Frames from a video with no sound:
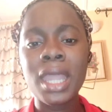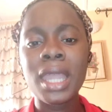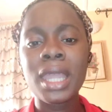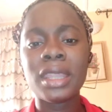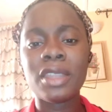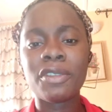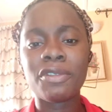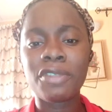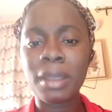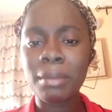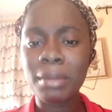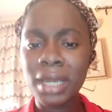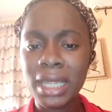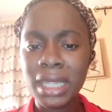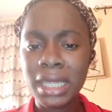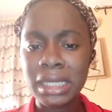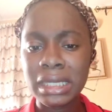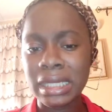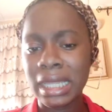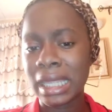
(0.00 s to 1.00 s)
The
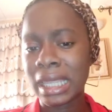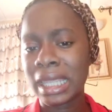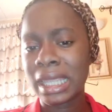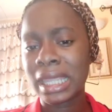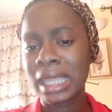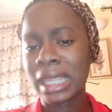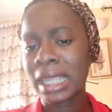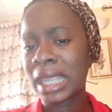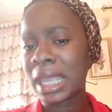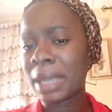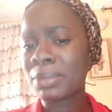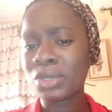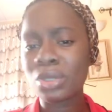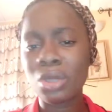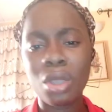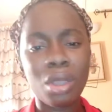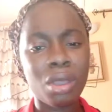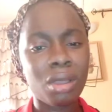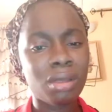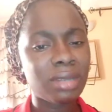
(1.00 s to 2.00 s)
families, they kept
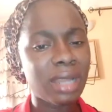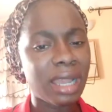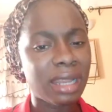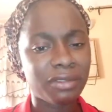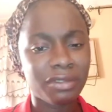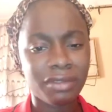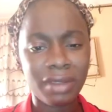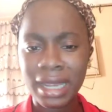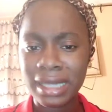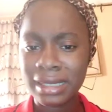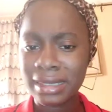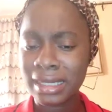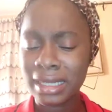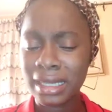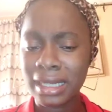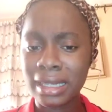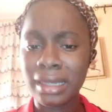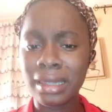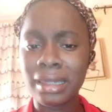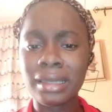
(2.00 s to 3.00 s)
on
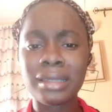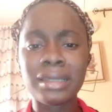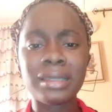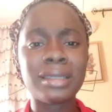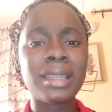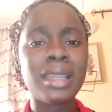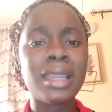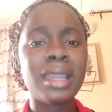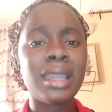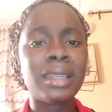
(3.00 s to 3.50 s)
advising.